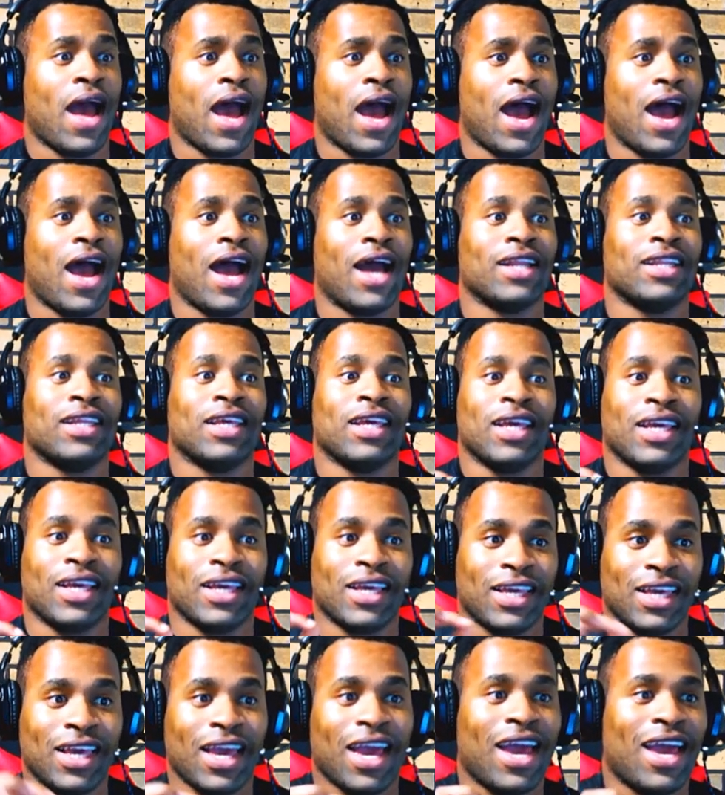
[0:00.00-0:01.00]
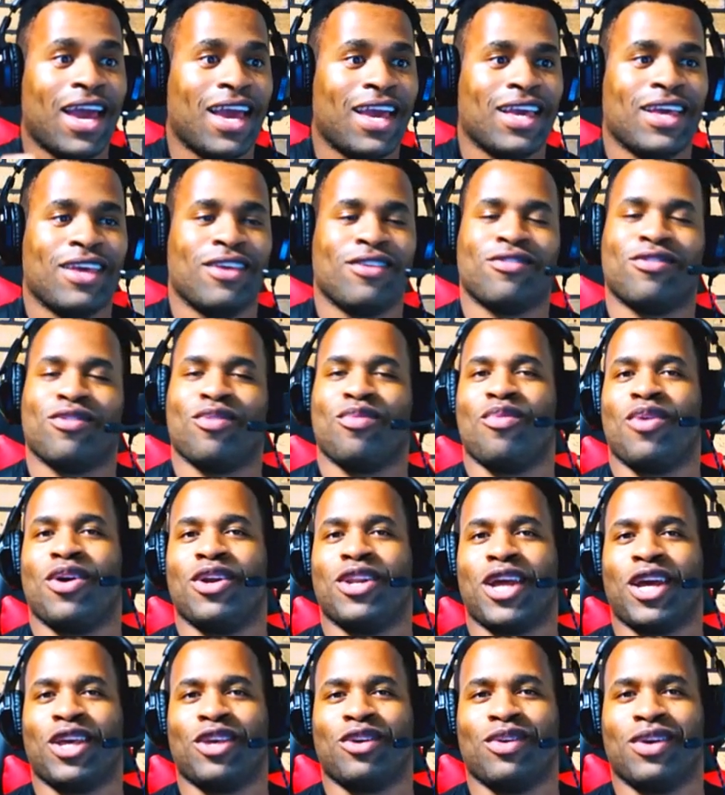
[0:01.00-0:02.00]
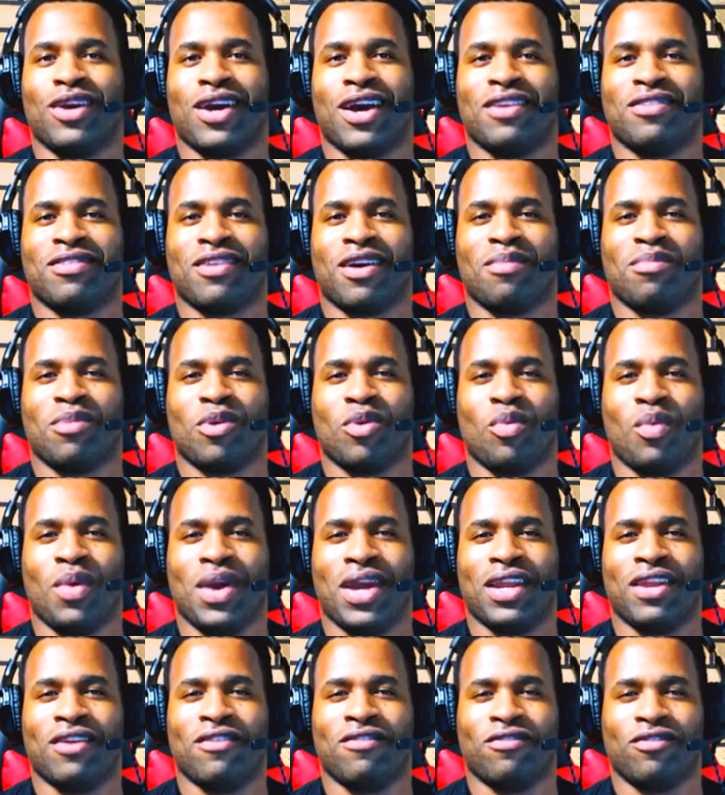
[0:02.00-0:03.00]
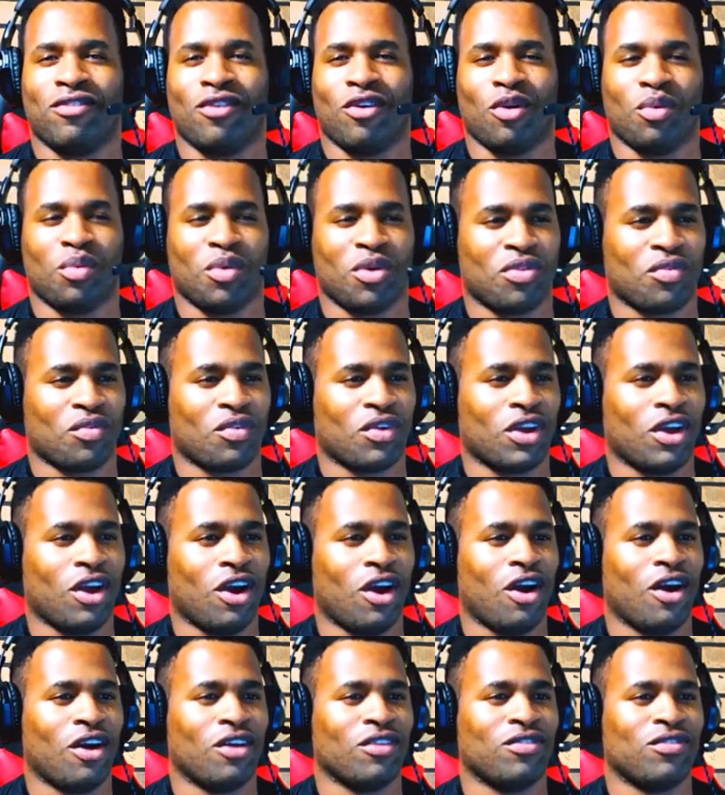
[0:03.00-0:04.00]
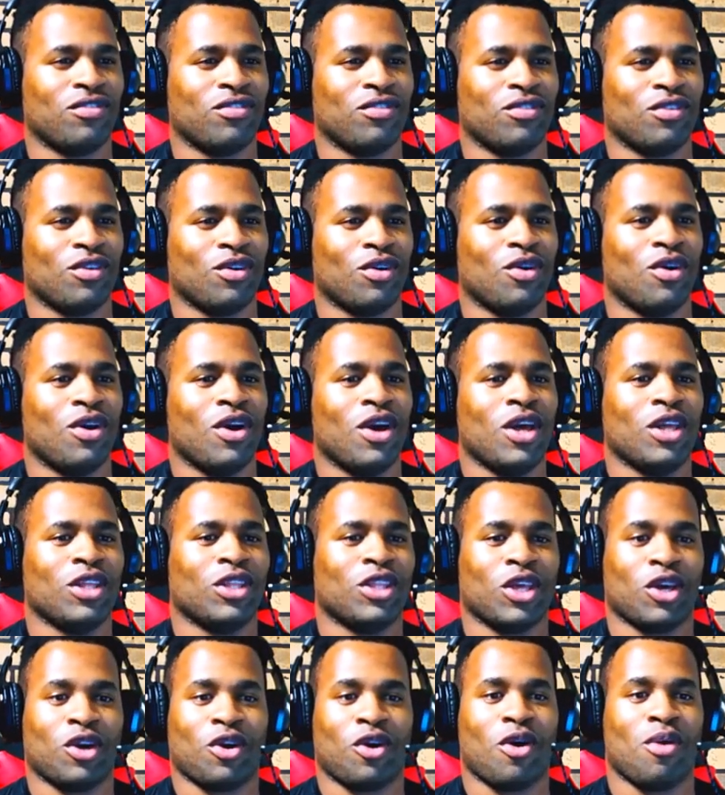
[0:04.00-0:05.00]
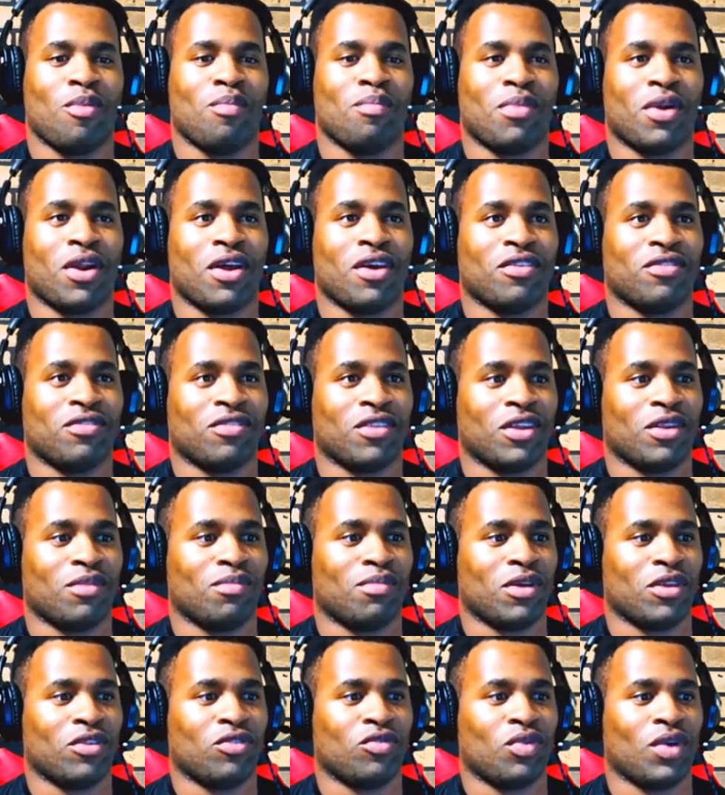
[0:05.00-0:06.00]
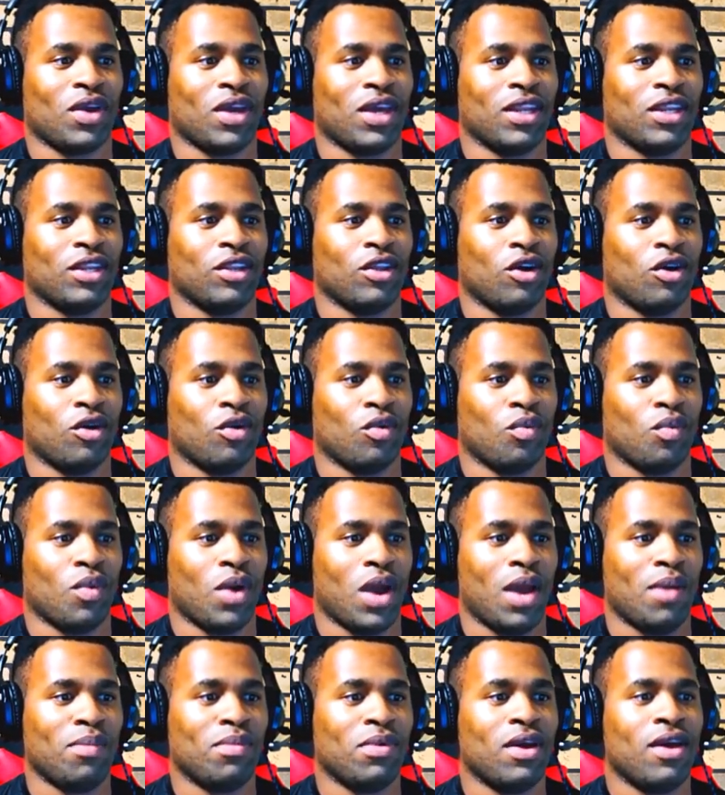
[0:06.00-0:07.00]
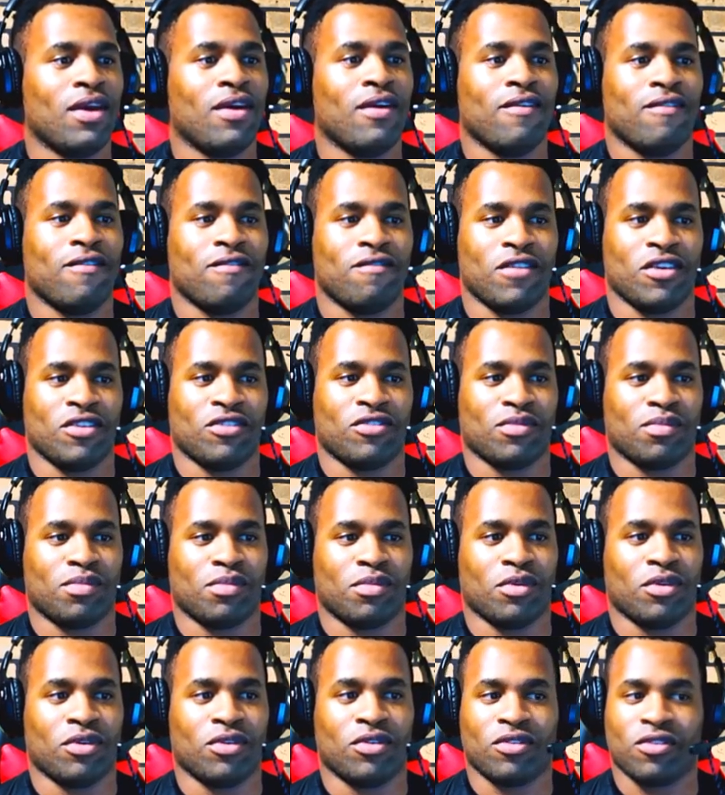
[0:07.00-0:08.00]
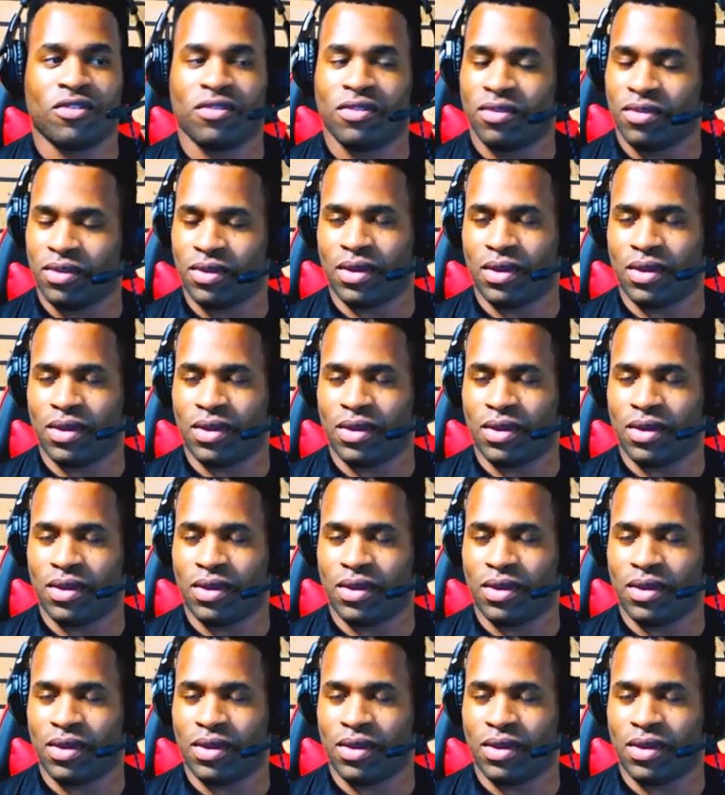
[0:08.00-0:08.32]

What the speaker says: and here is the one that you guys have been waiting for with regards to the comparison between the Webb visible